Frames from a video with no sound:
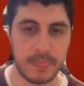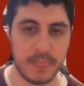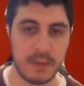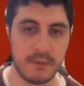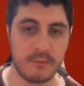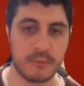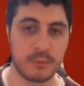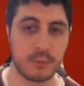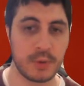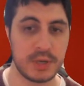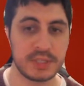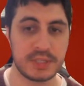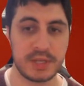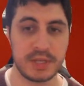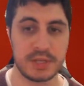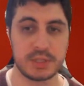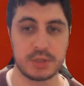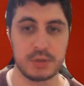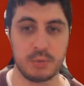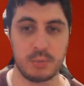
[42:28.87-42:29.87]
For
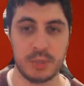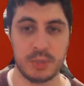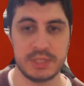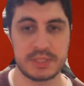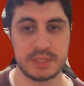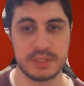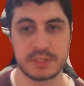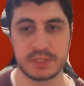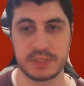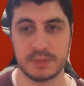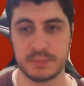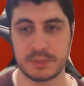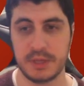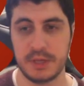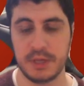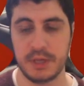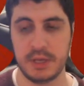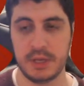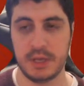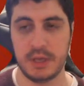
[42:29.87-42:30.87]
residential wind systems,
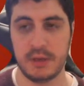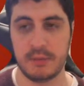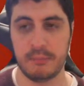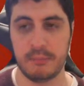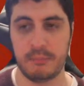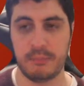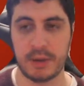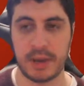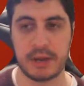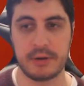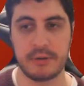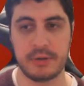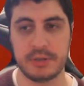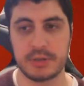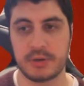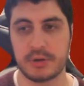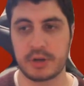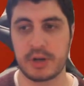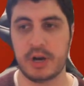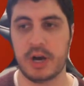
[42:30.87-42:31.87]
batteries
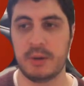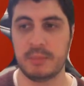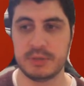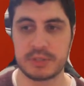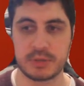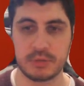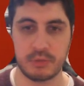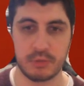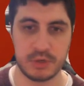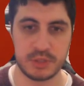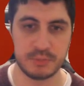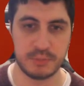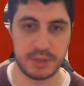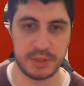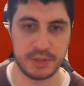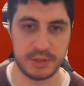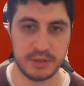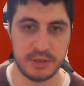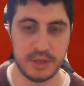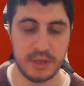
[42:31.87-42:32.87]
are a common storage
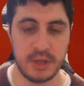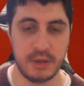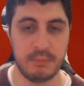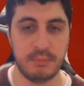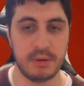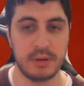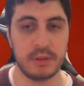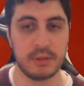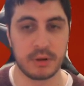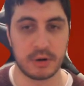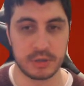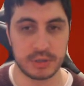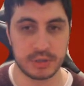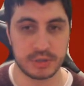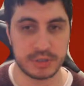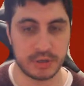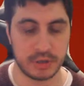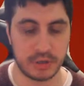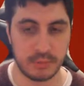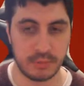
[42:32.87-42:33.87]
method, but in larger
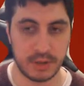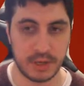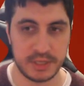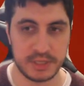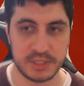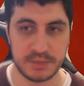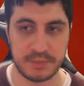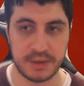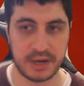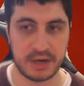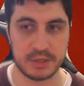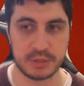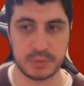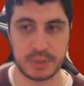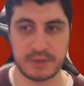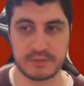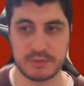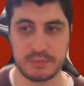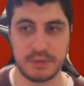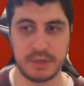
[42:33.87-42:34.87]
turbines, the batteries would
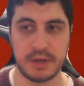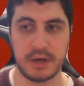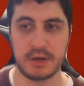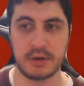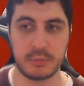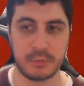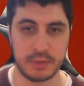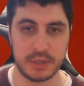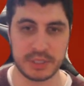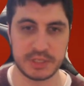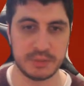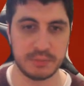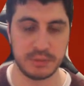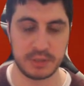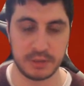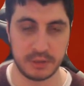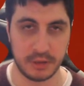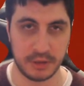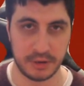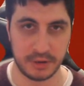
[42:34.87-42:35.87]
have to be
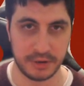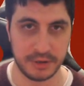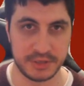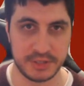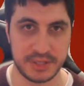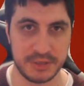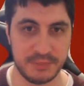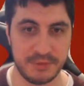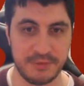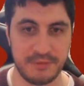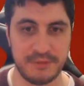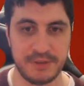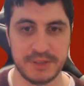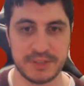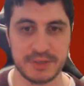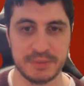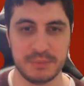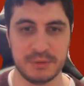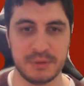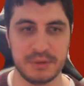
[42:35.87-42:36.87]
unreasonably large to be
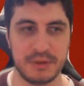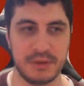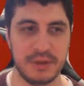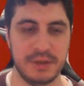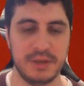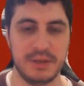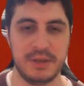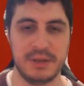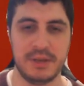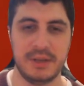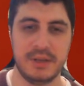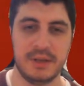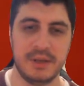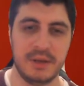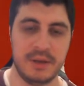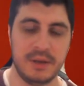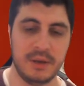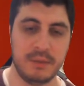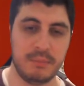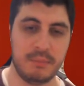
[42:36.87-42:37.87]
feasible.
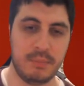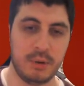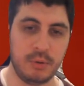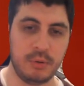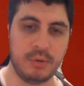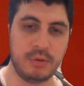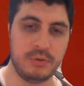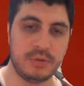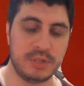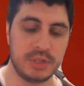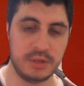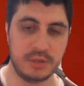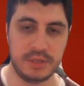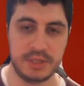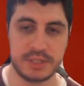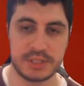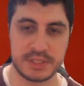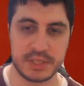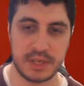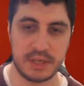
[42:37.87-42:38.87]
Both
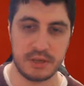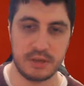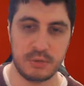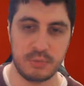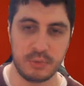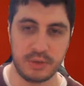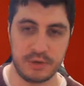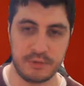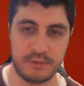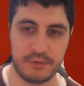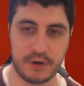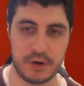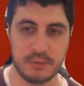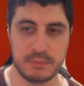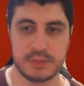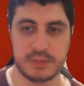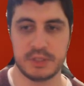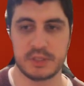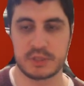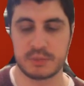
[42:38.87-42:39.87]
utility-scale wind
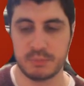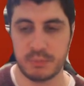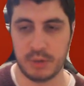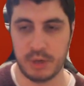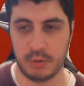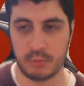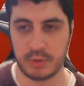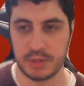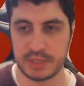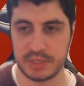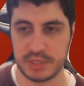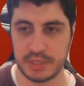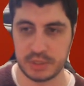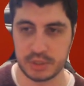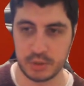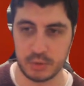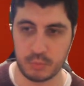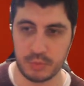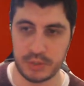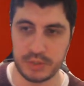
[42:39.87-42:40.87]
farms and small
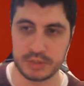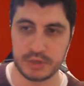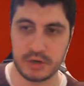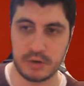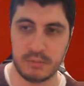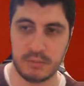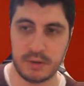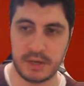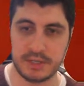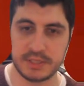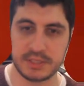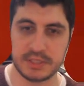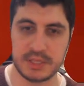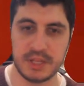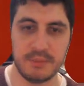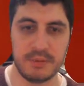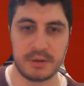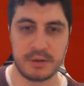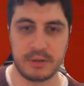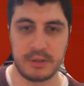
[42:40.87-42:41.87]
residential wind turbines
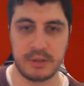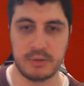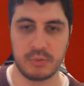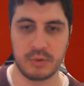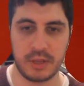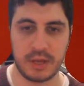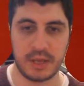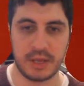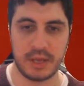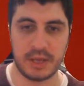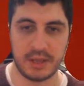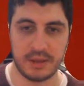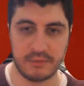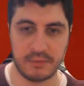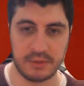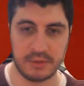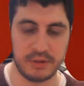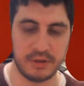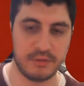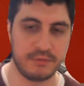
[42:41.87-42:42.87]
typically rely
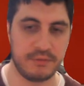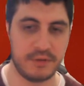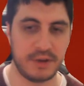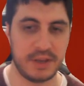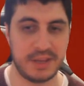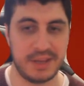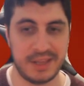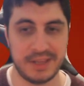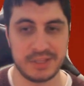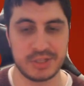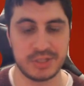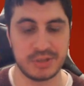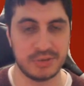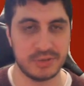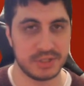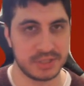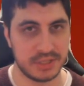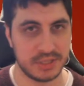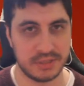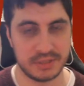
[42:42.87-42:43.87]
heavily on financial
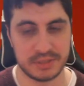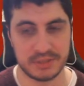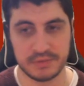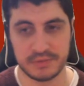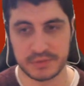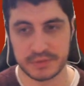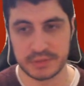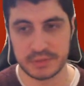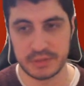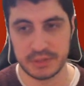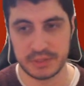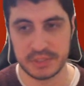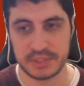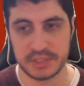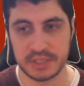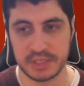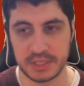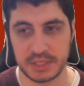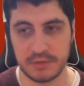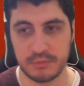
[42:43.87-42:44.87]
incentives. This is
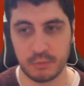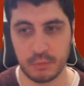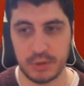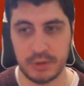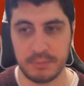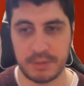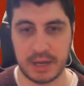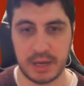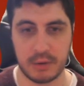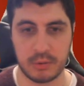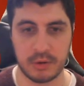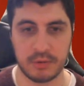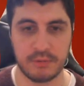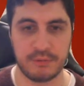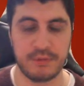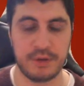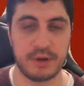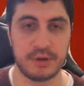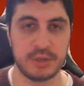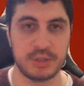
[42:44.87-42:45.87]
to give wind power a
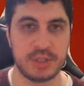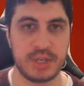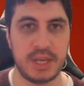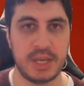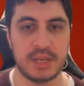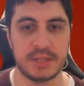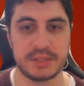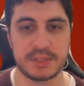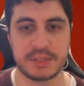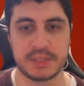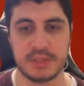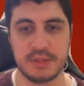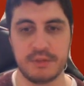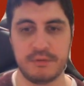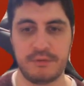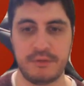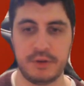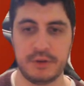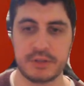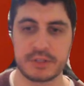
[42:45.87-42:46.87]
fair chance in the
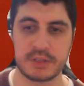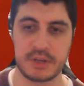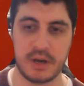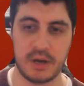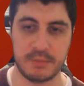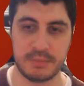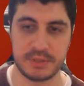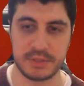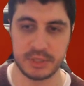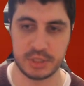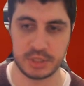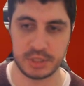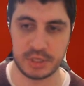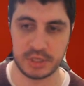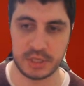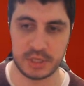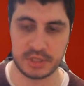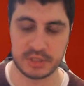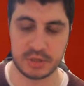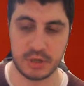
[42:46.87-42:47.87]
fierce competition
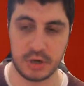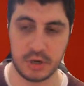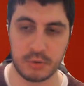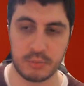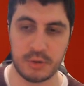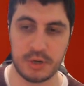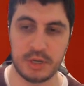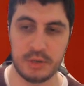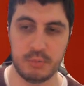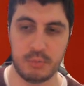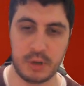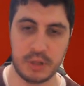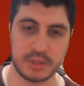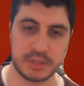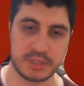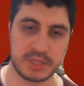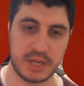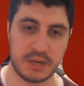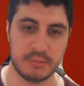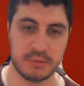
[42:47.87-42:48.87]
against already
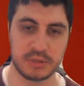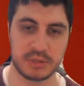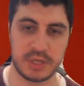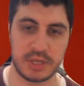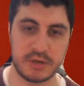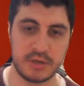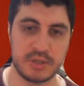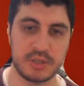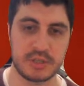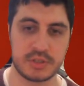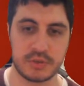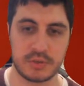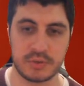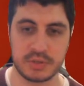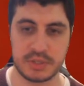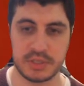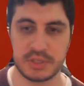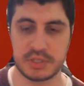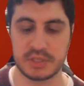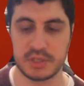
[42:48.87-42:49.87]
well-established energy
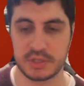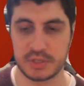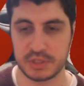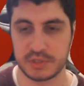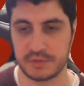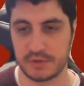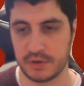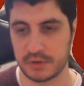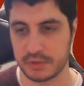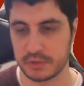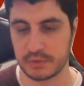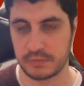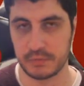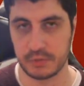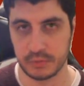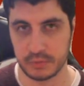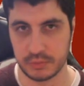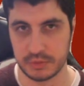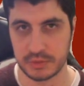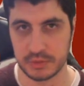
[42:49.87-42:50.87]
sources such as fossil
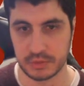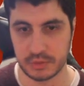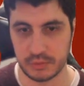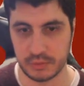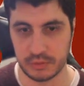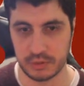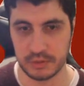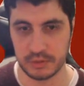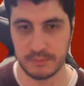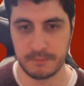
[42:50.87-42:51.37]
fuels and coal.